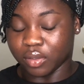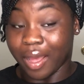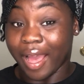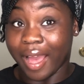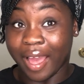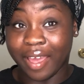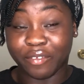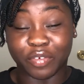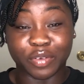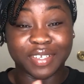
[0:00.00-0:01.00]

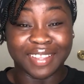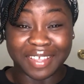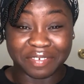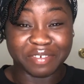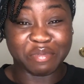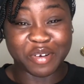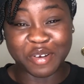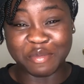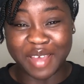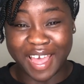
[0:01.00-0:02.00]
iPhone 11
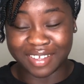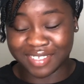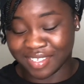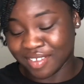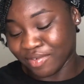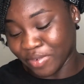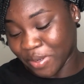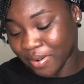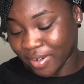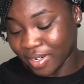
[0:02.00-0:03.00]
Pro Max
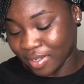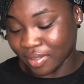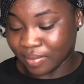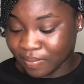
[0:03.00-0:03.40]
recording.